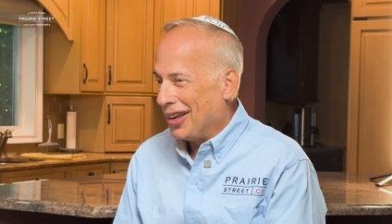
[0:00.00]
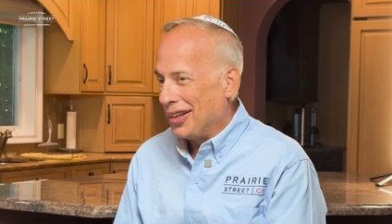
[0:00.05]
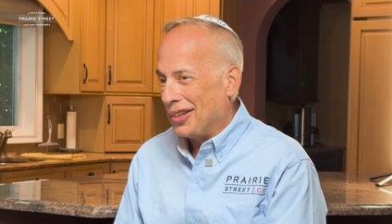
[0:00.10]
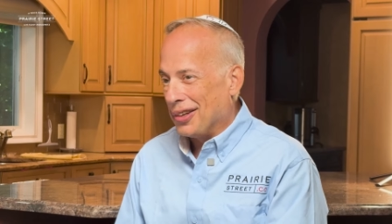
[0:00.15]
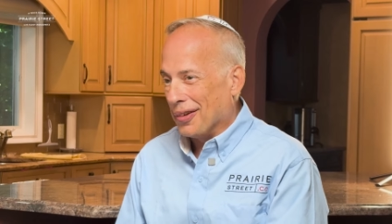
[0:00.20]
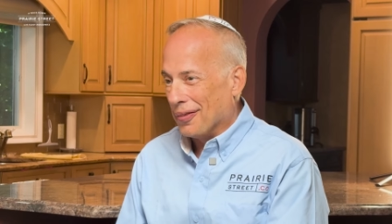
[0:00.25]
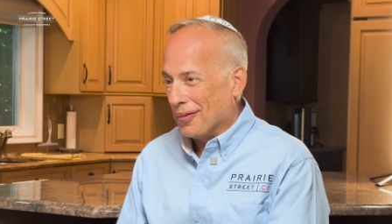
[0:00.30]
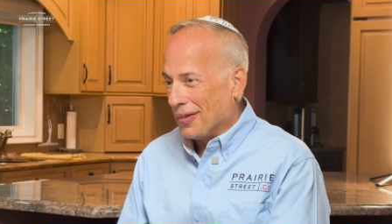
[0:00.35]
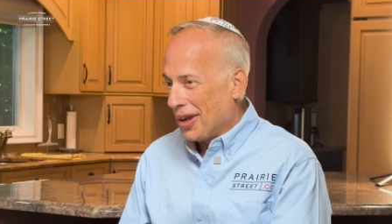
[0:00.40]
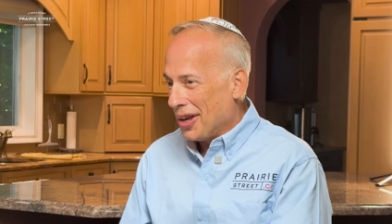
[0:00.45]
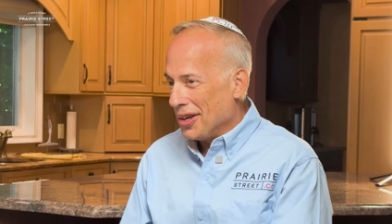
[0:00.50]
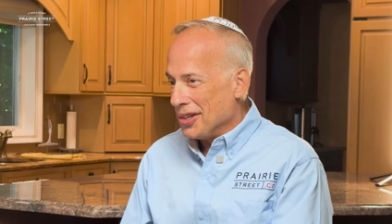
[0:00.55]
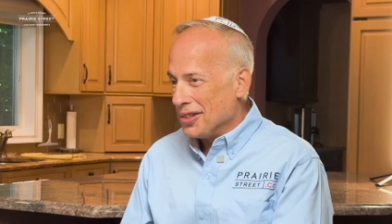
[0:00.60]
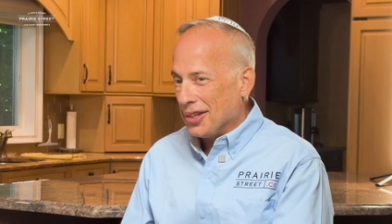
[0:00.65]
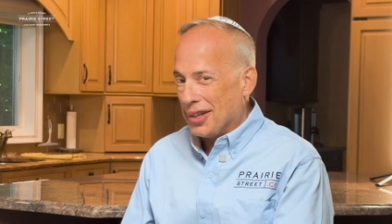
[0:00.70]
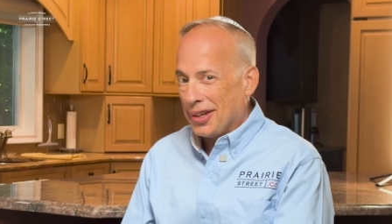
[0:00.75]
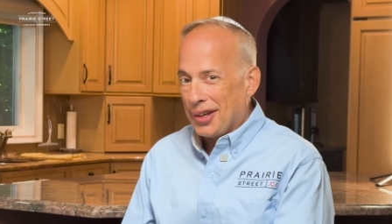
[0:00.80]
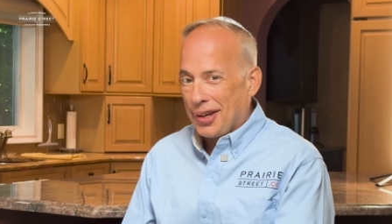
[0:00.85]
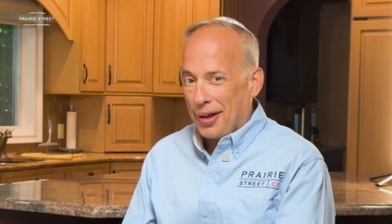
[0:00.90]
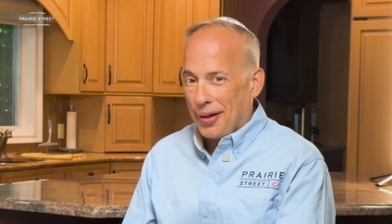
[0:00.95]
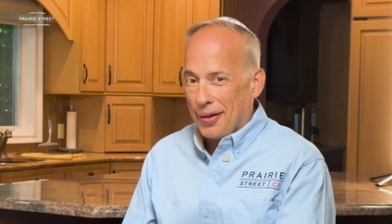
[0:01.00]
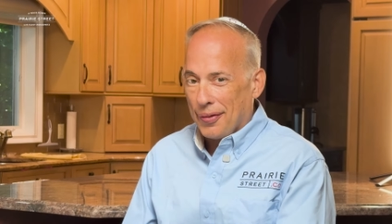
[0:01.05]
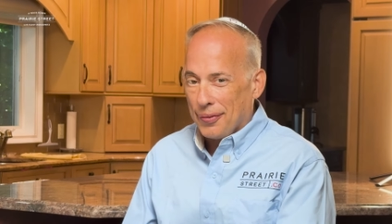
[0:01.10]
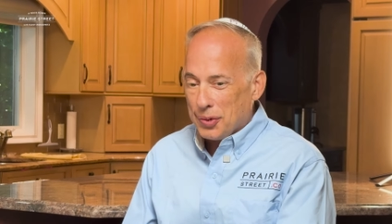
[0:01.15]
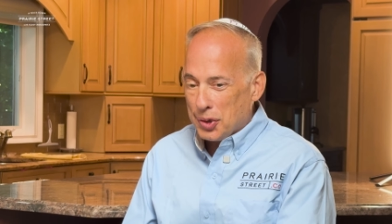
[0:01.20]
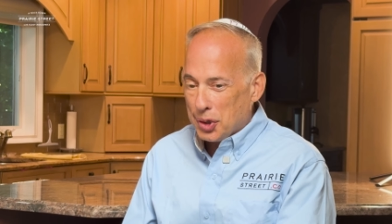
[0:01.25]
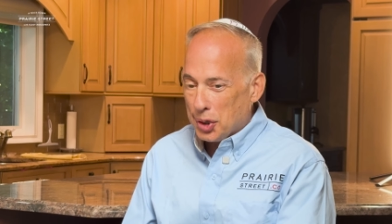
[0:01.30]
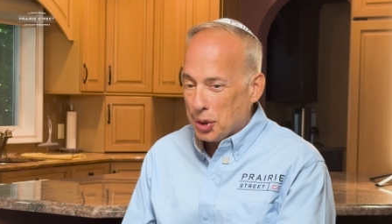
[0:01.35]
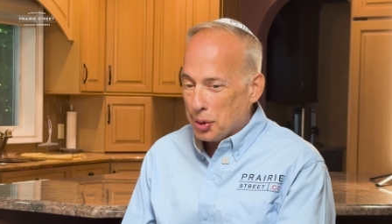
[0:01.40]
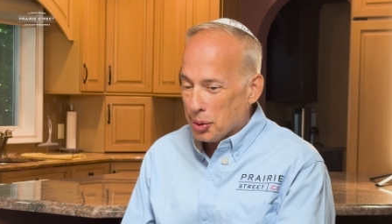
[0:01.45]
It's amazing.
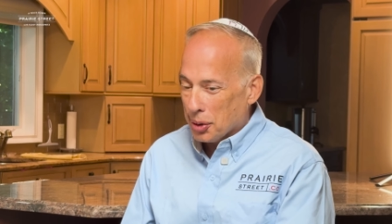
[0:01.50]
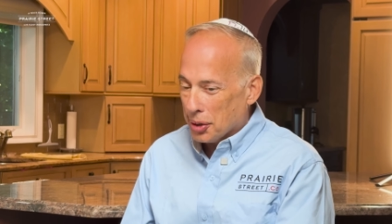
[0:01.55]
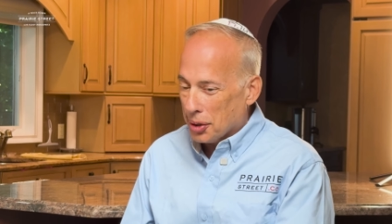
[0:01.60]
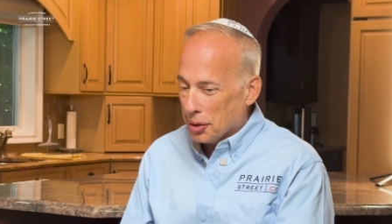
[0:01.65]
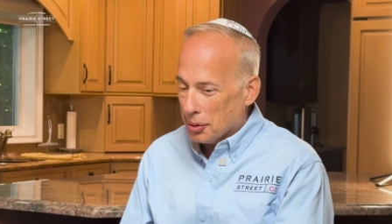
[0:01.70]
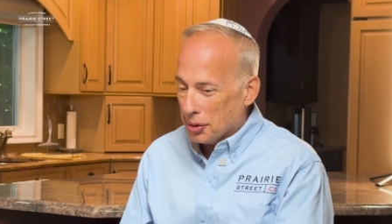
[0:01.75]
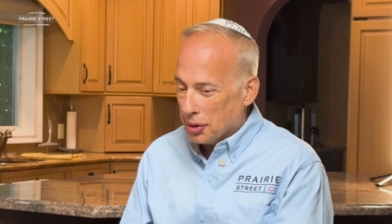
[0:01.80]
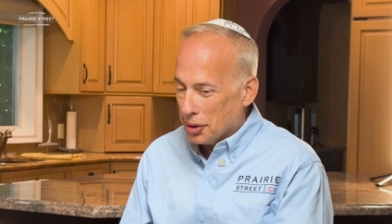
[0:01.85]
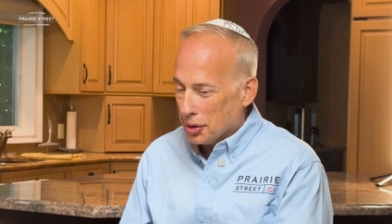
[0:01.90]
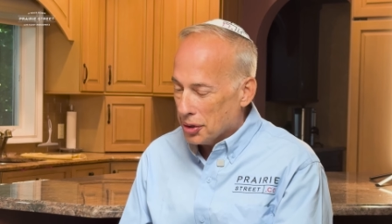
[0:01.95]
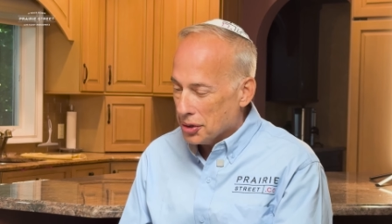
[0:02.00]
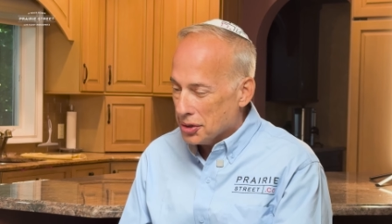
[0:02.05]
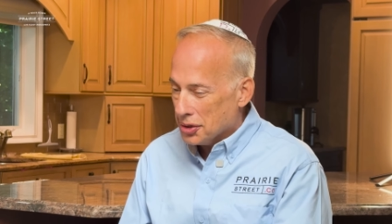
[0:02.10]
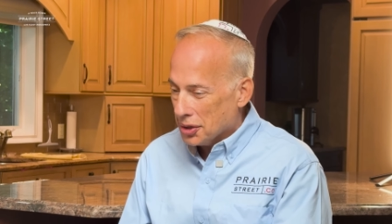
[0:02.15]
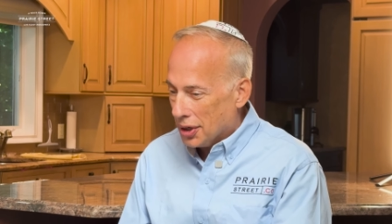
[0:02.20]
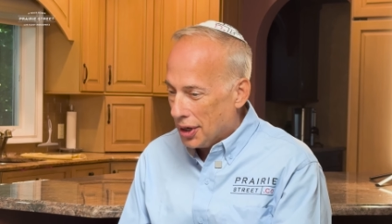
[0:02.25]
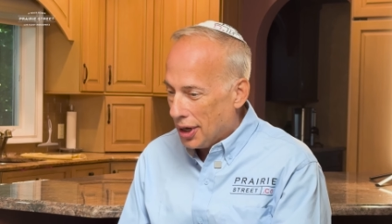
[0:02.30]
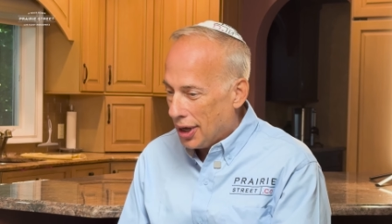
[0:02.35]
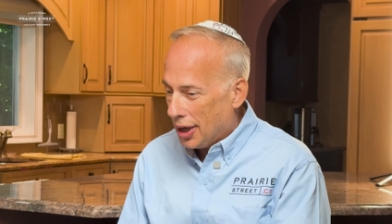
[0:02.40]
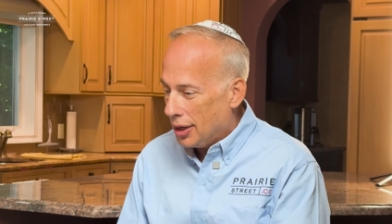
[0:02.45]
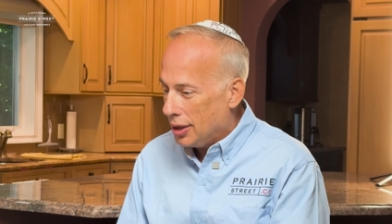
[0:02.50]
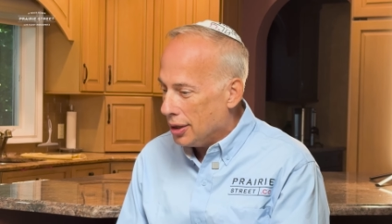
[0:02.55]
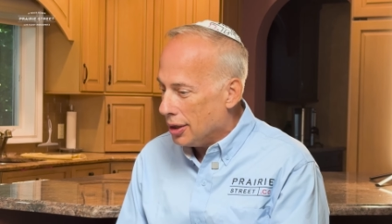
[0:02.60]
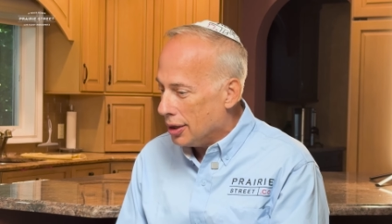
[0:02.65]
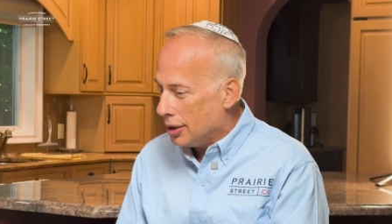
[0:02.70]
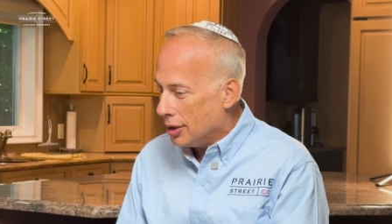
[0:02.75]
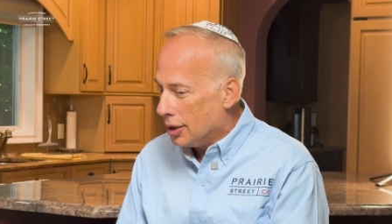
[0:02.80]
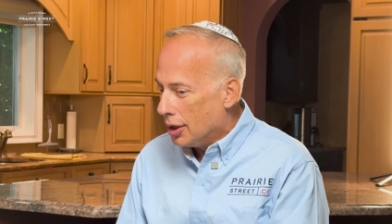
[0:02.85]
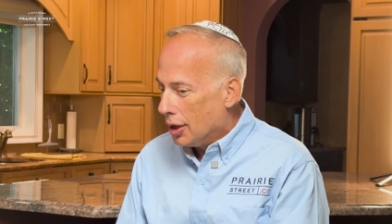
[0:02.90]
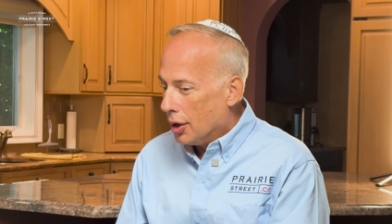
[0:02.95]
I'm sure we're going to do this again,
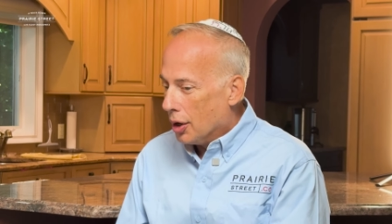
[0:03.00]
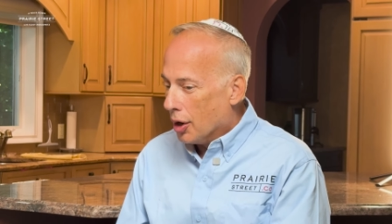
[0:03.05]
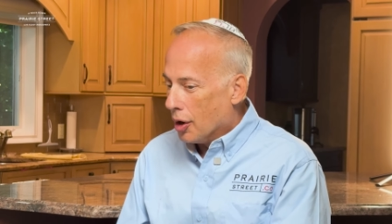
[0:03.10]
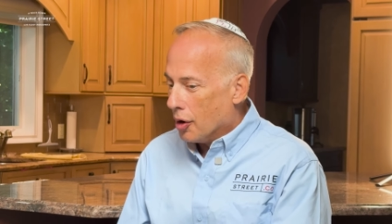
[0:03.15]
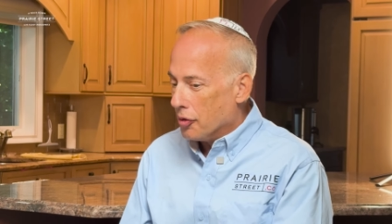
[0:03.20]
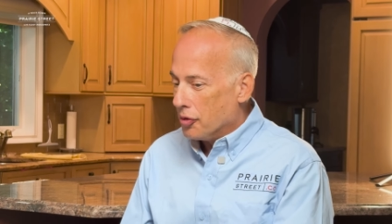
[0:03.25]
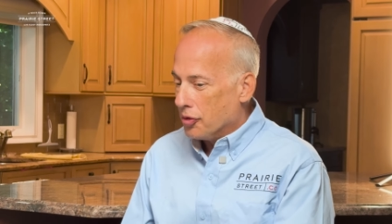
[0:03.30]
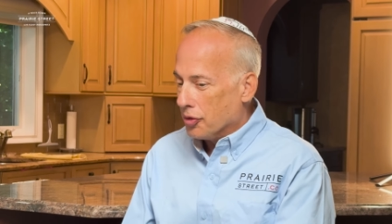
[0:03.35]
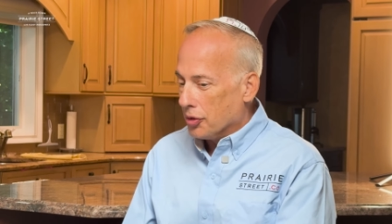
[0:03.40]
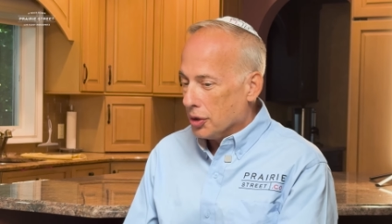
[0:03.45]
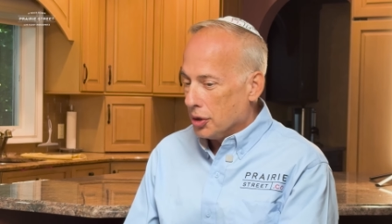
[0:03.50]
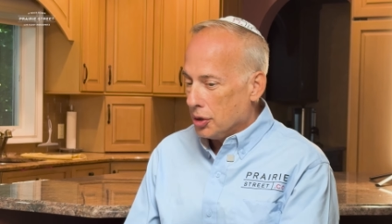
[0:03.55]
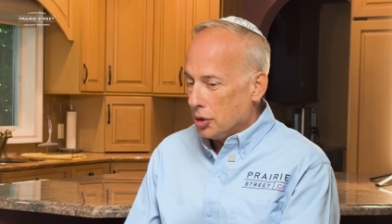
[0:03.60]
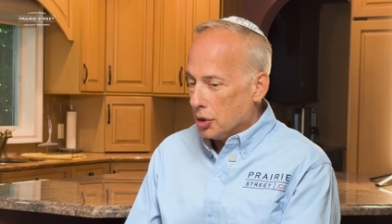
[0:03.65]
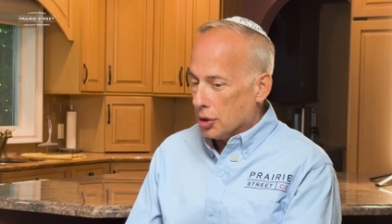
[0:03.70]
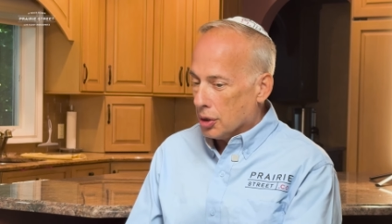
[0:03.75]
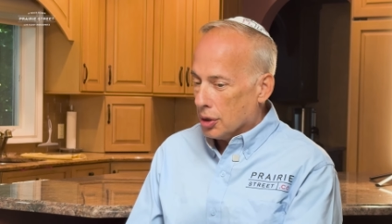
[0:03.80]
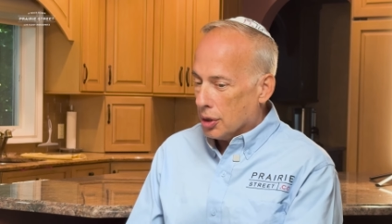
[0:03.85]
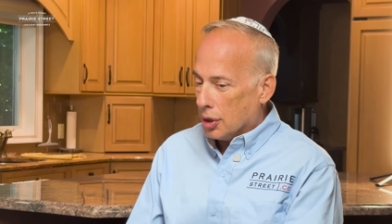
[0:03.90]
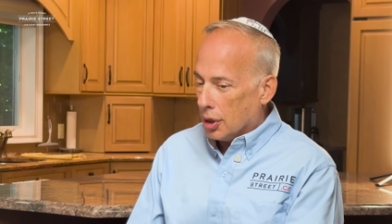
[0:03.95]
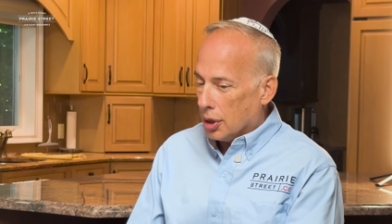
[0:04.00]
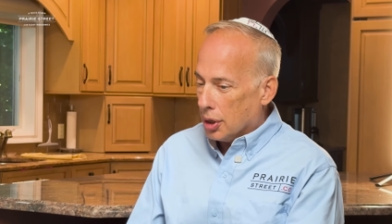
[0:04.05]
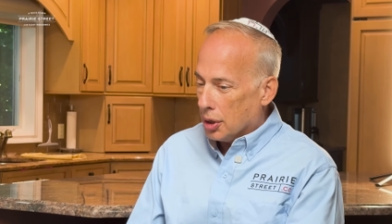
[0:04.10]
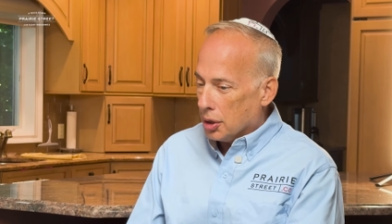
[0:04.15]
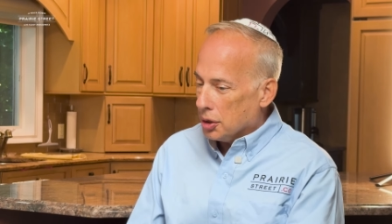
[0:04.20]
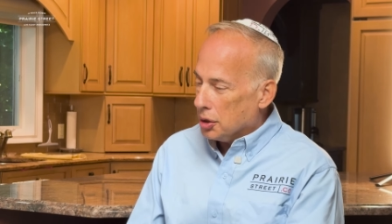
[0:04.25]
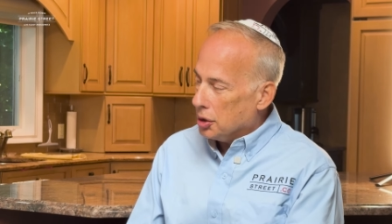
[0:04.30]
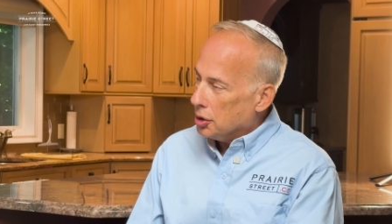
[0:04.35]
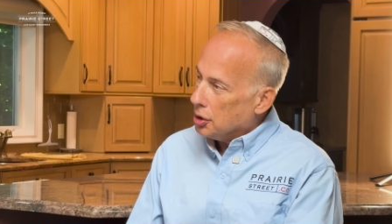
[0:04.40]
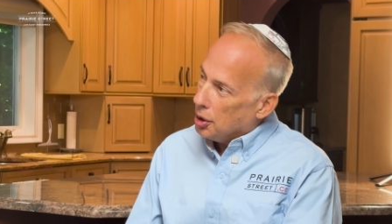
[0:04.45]
and hopefully you uh,
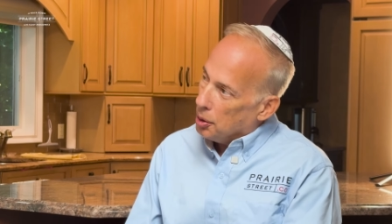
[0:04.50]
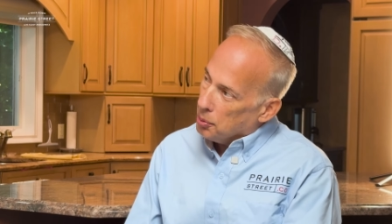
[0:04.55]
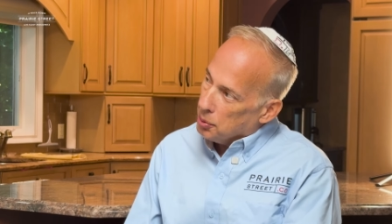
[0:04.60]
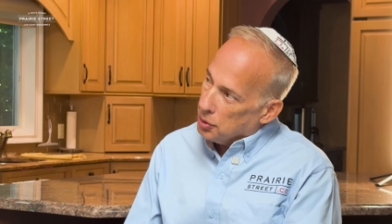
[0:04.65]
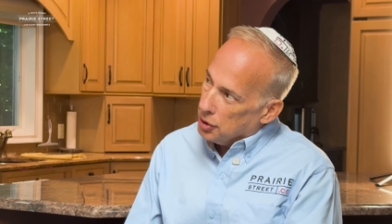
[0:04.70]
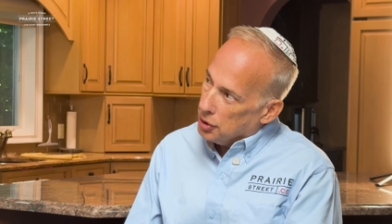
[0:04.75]
you'll come